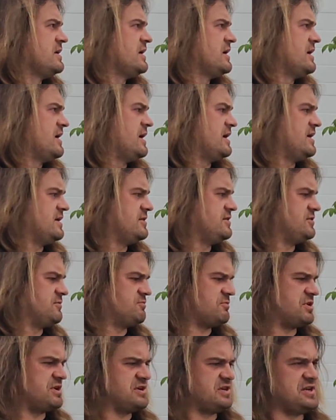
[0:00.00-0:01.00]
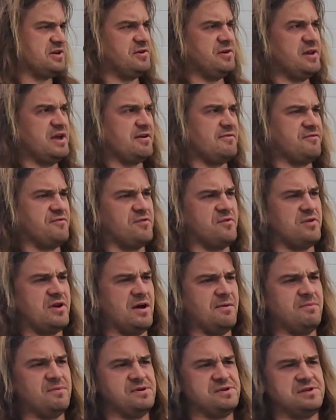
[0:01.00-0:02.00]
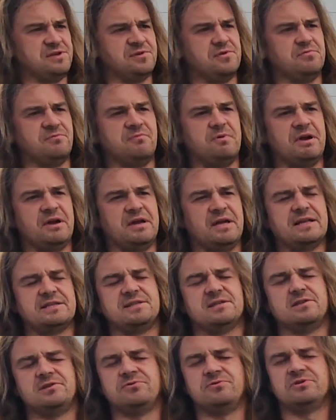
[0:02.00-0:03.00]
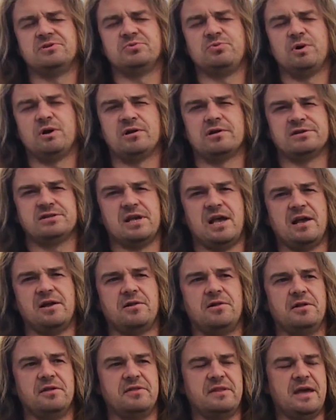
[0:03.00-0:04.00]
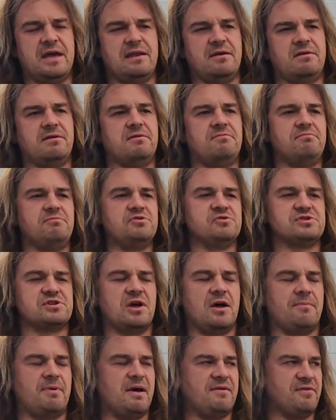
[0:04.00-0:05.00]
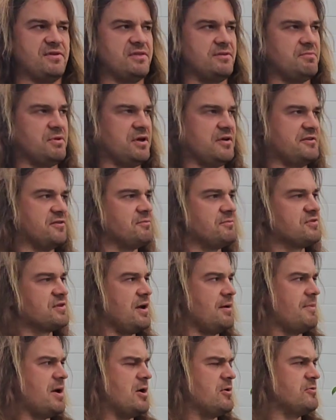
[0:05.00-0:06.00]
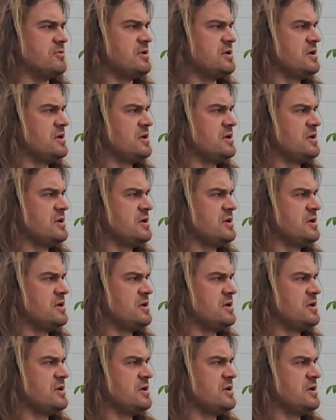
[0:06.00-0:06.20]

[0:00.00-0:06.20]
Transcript: and you continue to get fruit up until it gets into its winter cycle, and then you stop having the blossoms come out.